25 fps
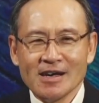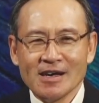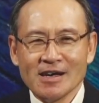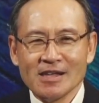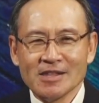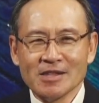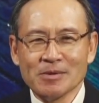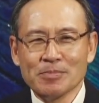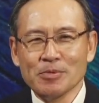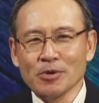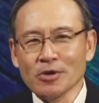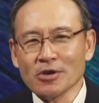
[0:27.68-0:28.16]

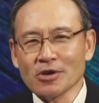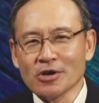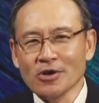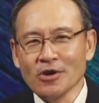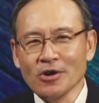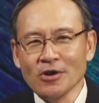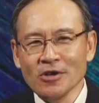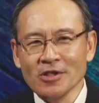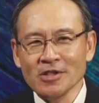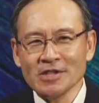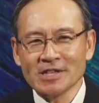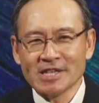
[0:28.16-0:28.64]
The book
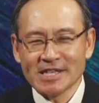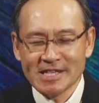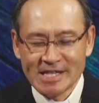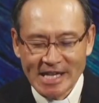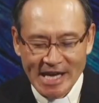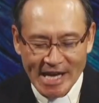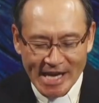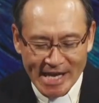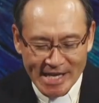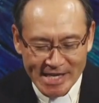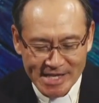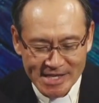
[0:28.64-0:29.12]
called
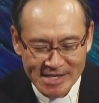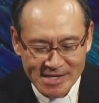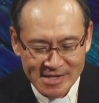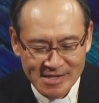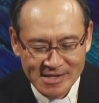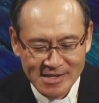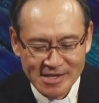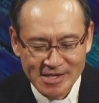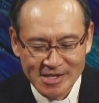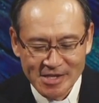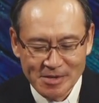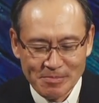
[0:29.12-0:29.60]

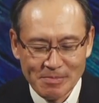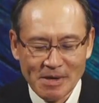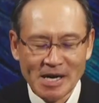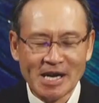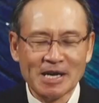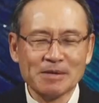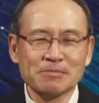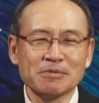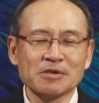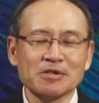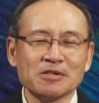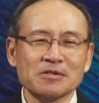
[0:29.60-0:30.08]
Daniel in the
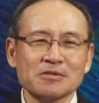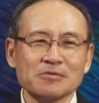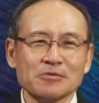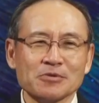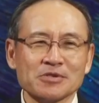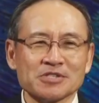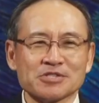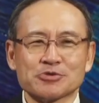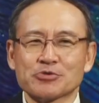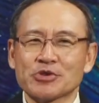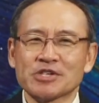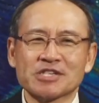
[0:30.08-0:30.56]
Bible
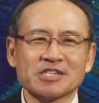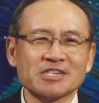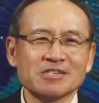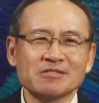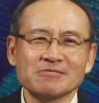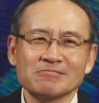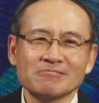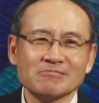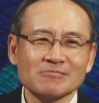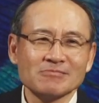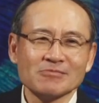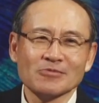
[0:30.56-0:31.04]
was
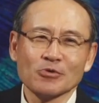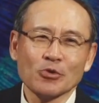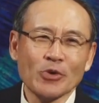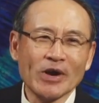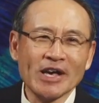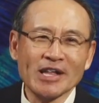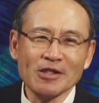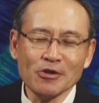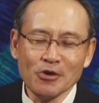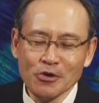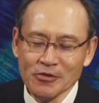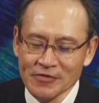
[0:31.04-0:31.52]
written
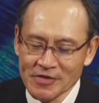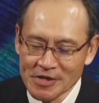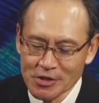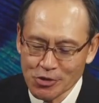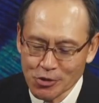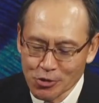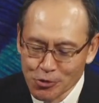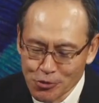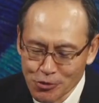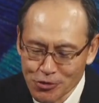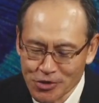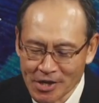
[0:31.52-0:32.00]
well over
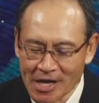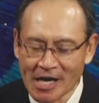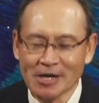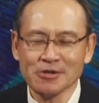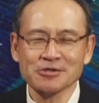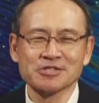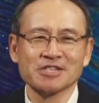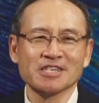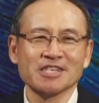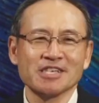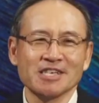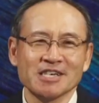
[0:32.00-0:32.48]

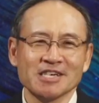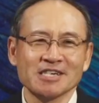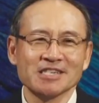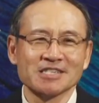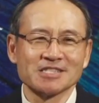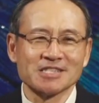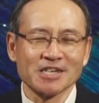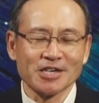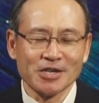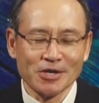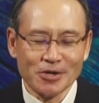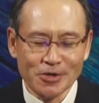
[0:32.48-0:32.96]
2,000
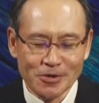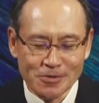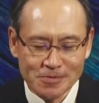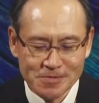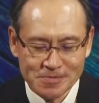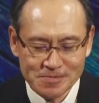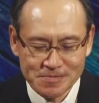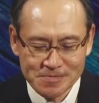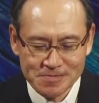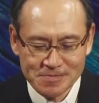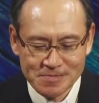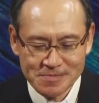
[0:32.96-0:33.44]
years ago,
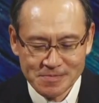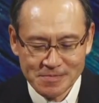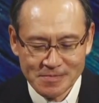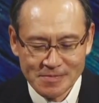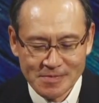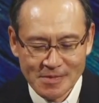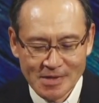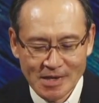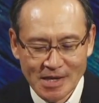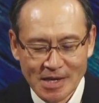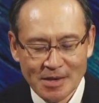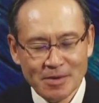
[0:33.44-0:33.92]

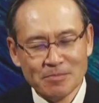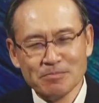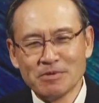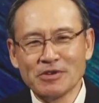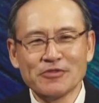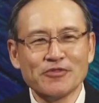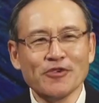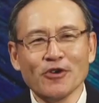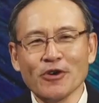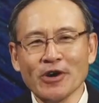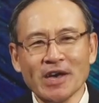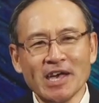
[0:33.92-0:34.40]

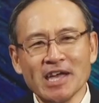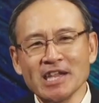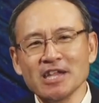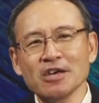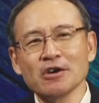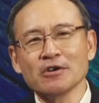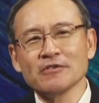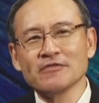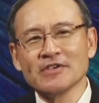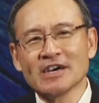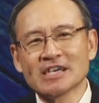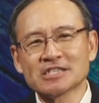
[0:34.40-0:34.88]
before any
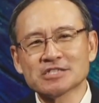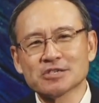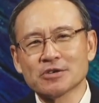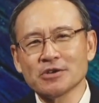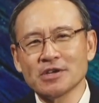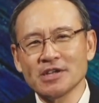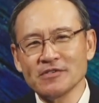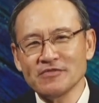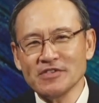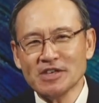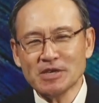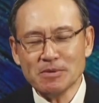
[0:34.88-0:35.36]
of us could
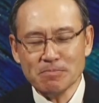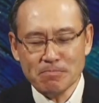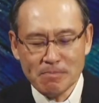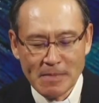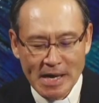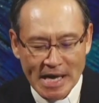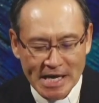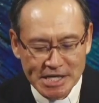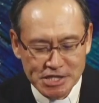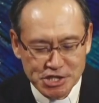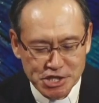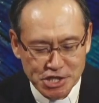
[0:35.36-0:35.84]
have
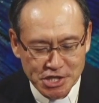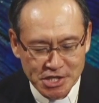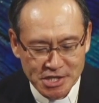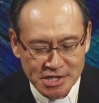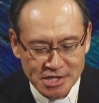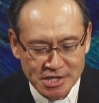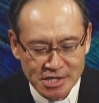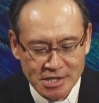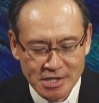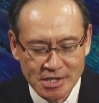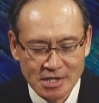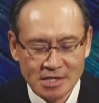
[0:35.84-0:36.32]

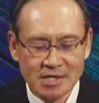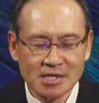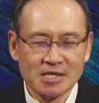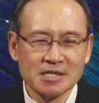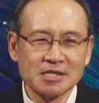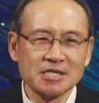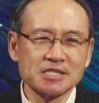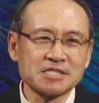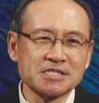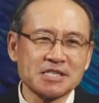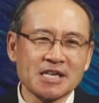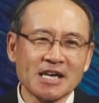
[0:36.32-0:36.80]
imagined
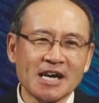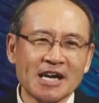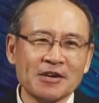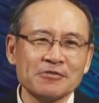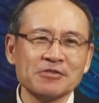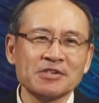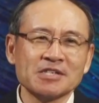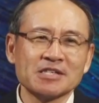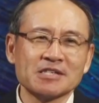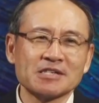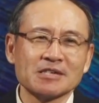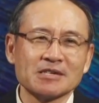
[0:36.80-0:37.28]
this
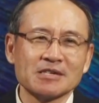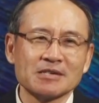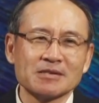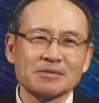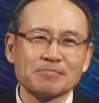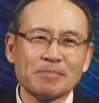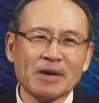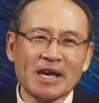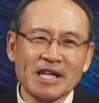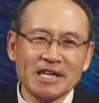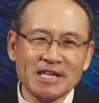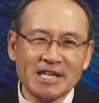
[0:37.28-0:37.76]
current
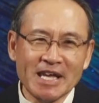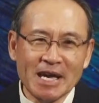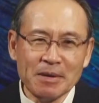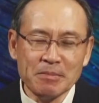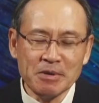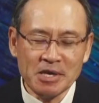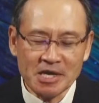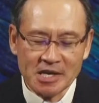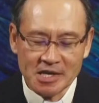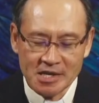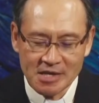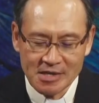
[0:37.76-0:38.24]

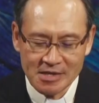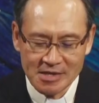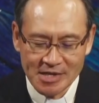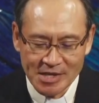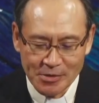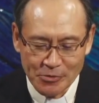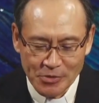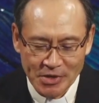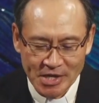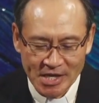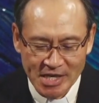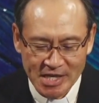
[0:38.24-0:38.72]
pandemic
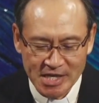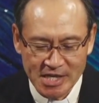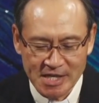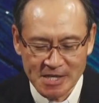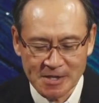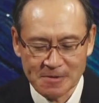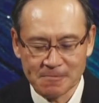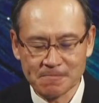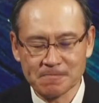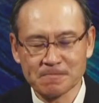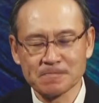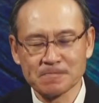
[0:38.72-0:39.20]
that we are in.